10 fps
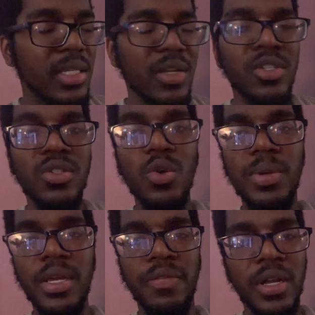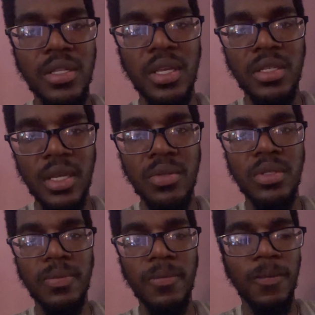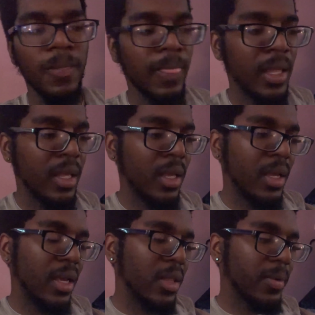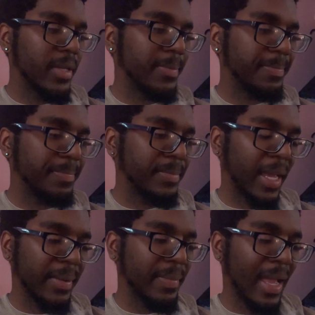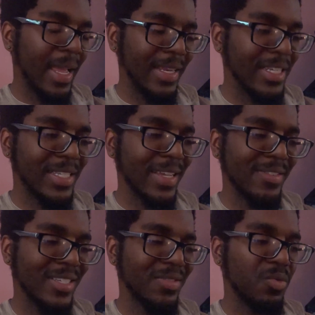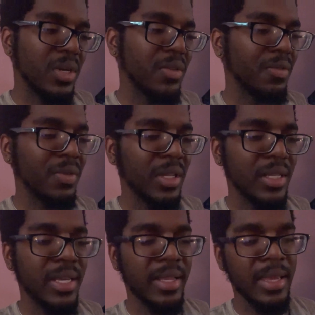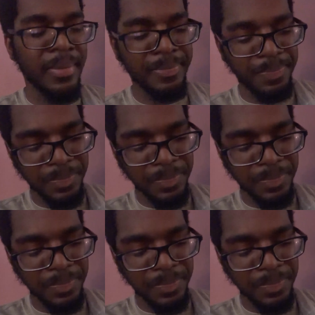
See how stupid that fucking thing sounds? Either ways, I just wanted to really attack that.